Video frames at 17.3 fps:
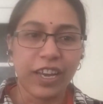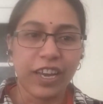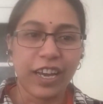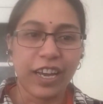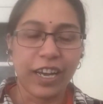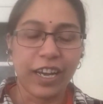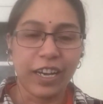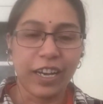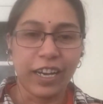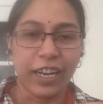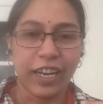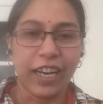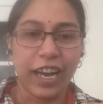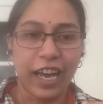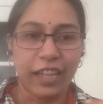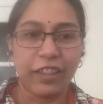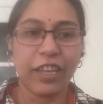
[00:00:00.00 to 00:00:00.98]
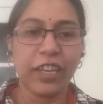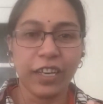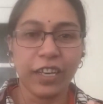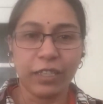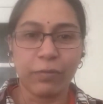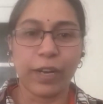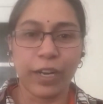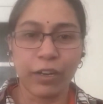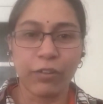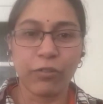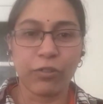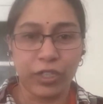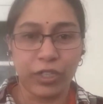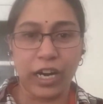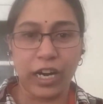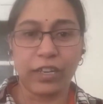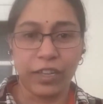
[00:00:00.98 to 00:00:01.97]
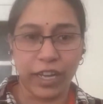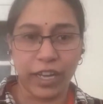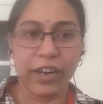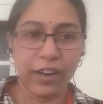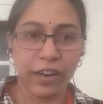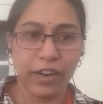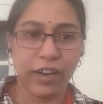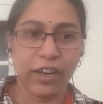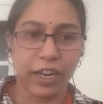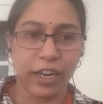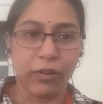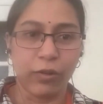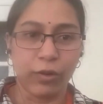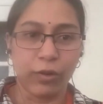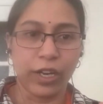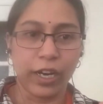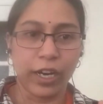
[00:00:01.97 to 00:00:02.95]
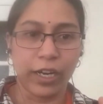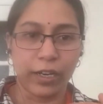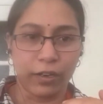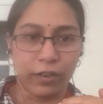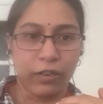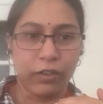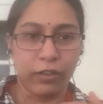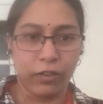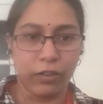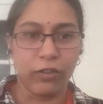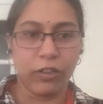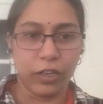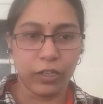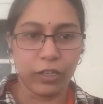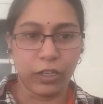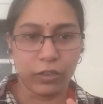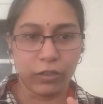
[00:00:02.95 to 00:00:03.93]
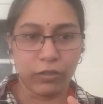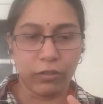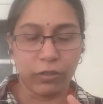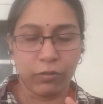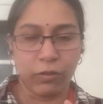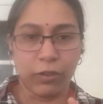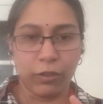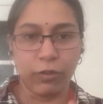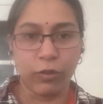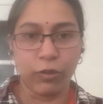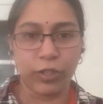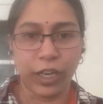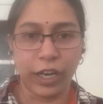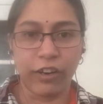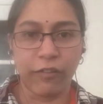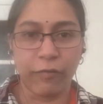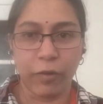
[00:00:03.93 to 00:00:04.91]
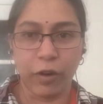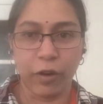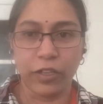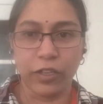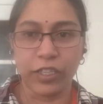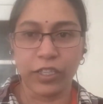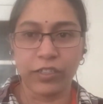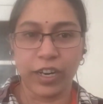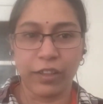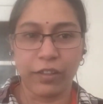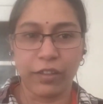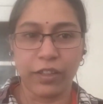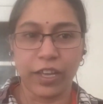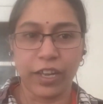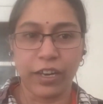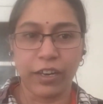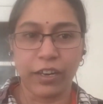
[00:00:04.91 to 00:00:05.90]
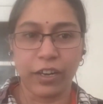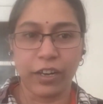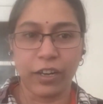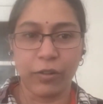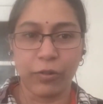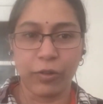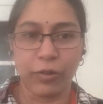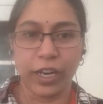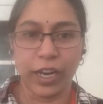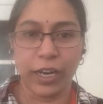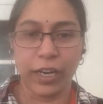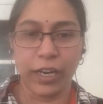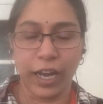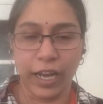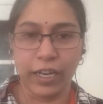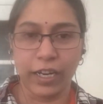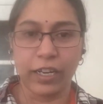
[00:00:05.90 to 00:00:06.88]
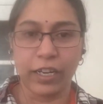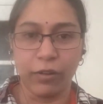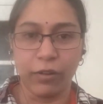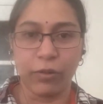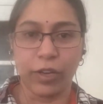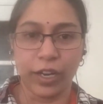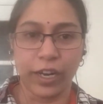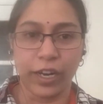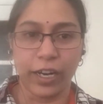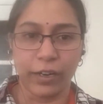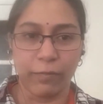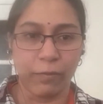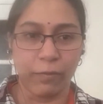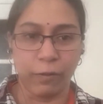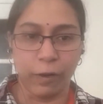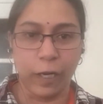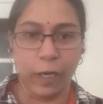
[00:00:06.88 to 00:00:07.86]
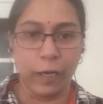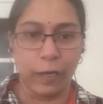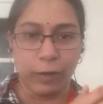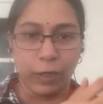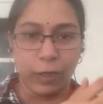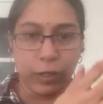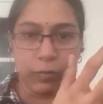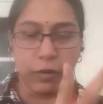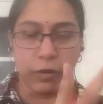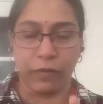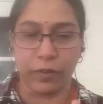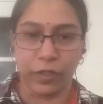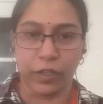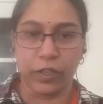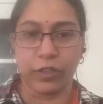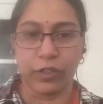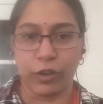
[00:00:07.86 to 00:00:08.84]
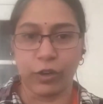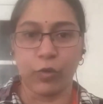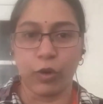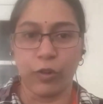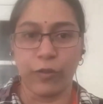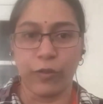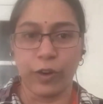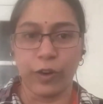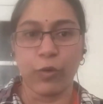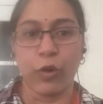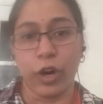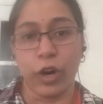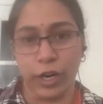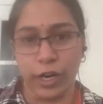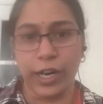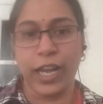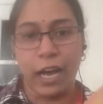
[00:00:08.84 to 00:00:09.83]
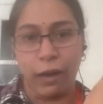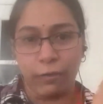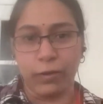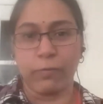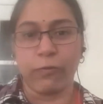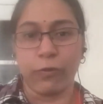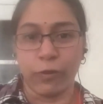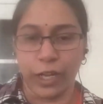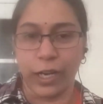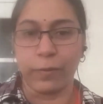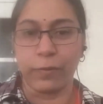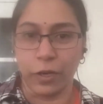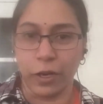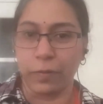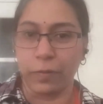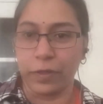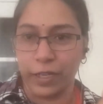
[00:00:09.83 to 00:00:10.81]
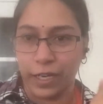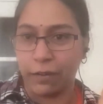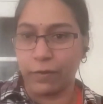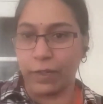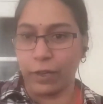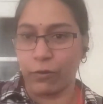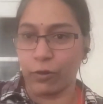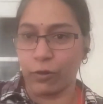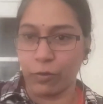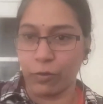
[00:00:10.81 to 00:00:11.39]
I think it's better to start there, like looking at those kind of projects rather than directly looking at these professors or whoever who already have some full-time jobs and have their own